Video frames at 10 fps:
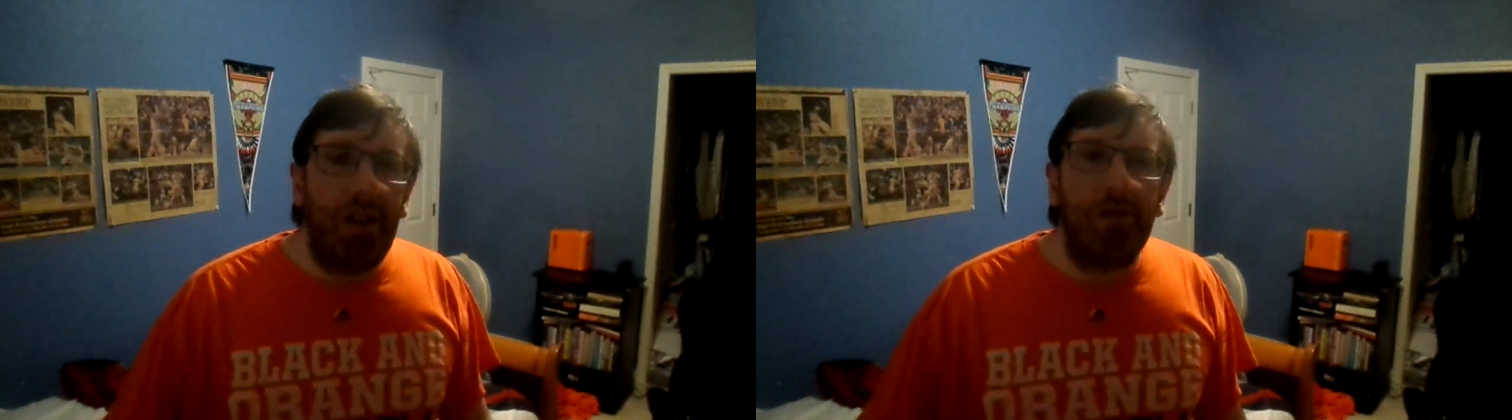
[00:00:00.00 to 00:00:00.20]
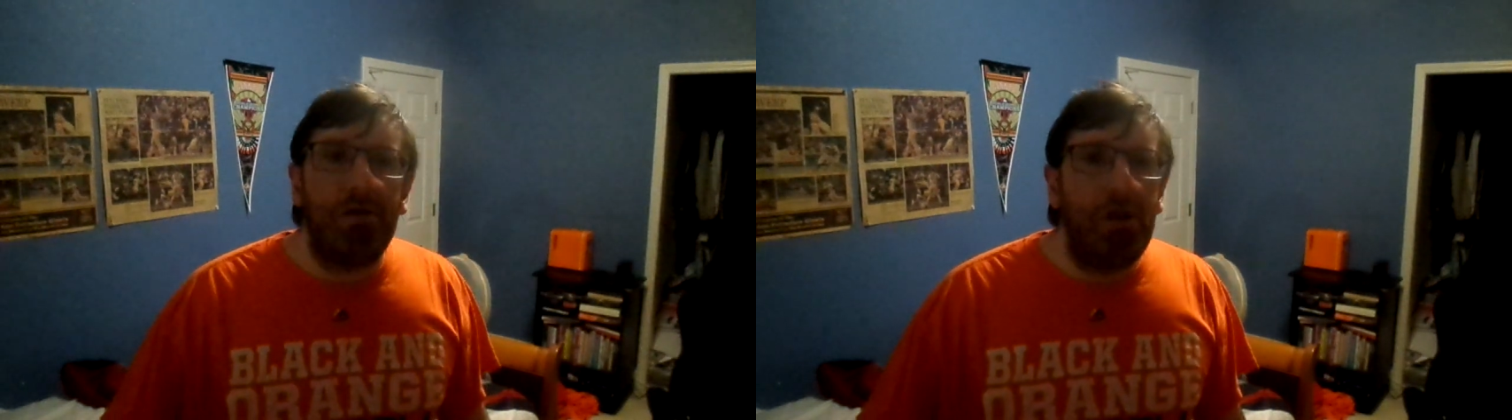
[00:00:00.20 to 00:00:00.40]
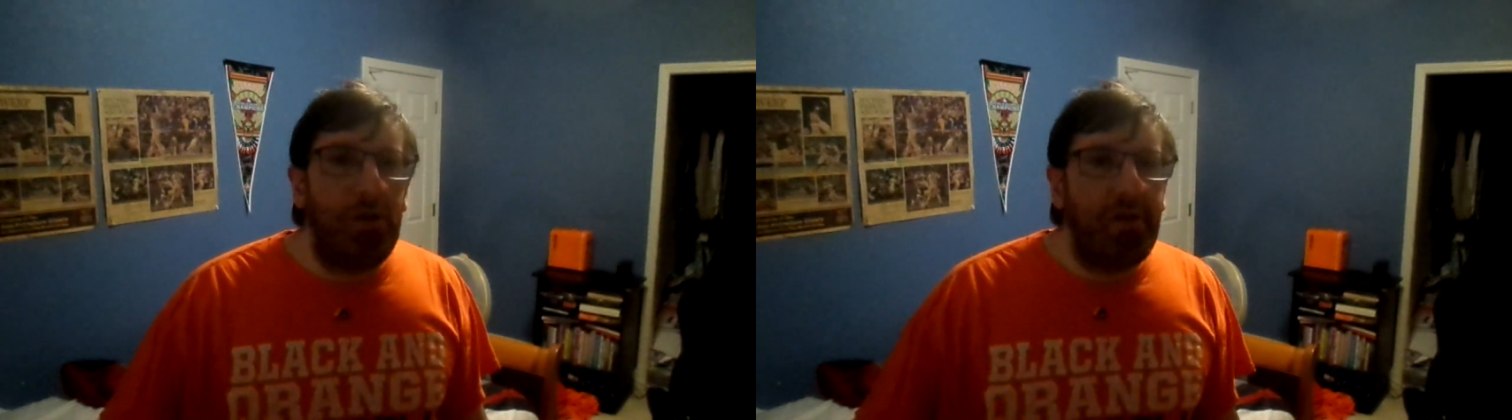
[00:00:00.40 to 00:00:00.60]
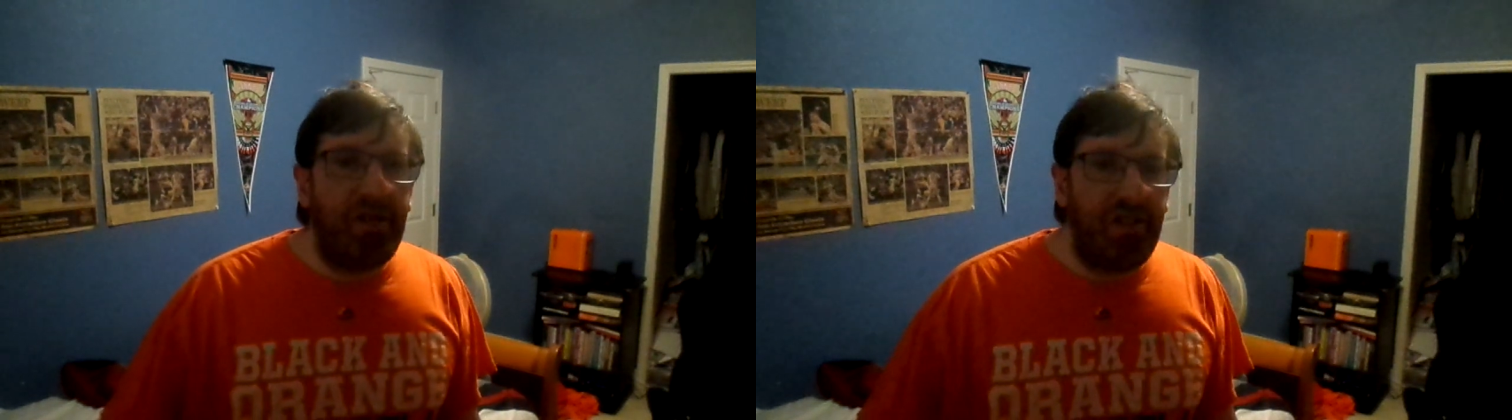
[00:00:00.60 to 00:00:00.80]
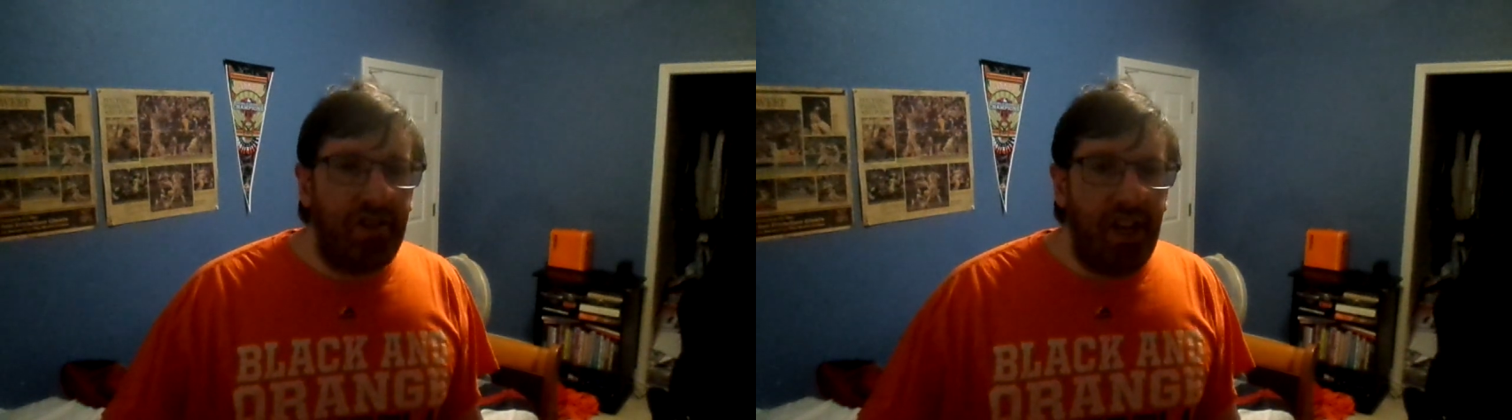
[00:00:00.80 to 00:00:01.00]
or
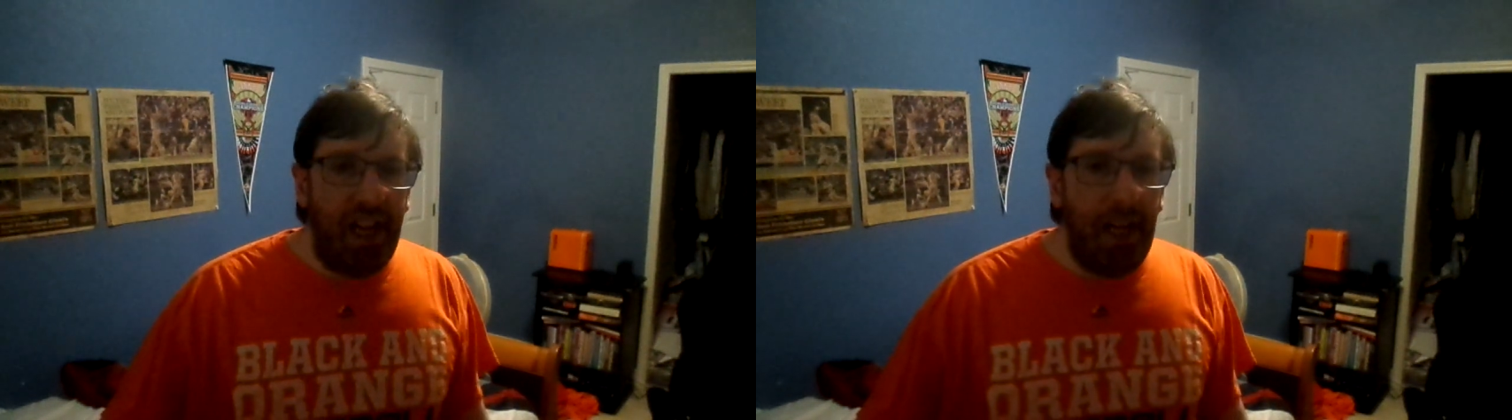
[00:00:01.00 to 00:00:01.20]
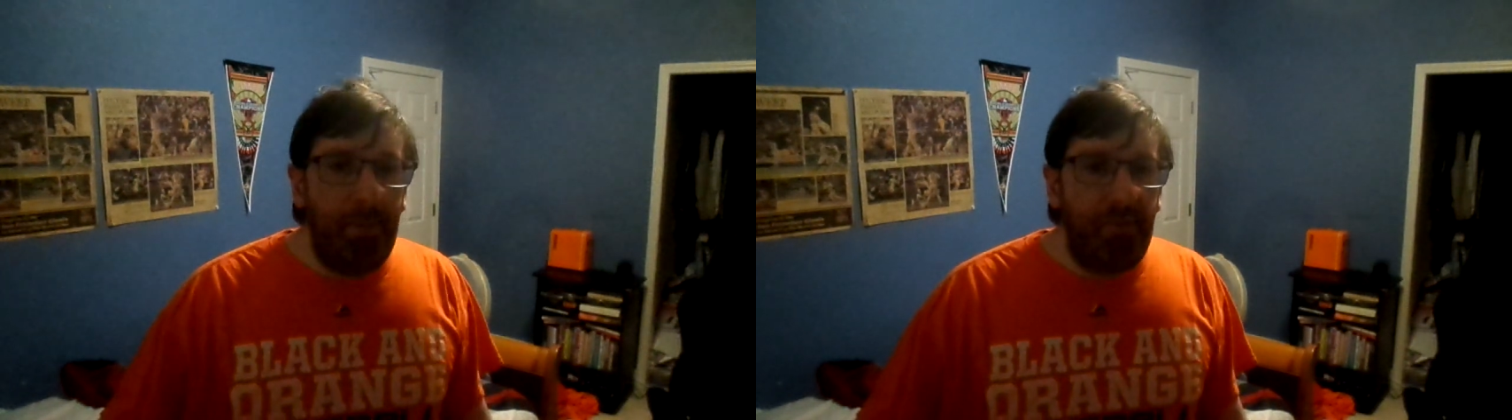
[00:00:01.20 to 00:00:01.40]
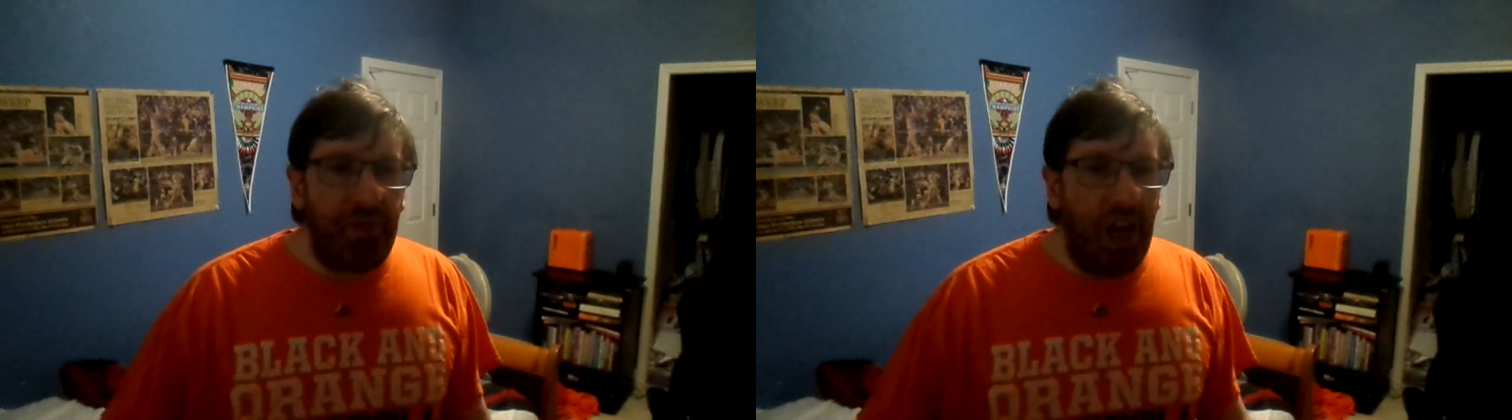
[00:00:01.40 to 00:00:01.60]
lose today,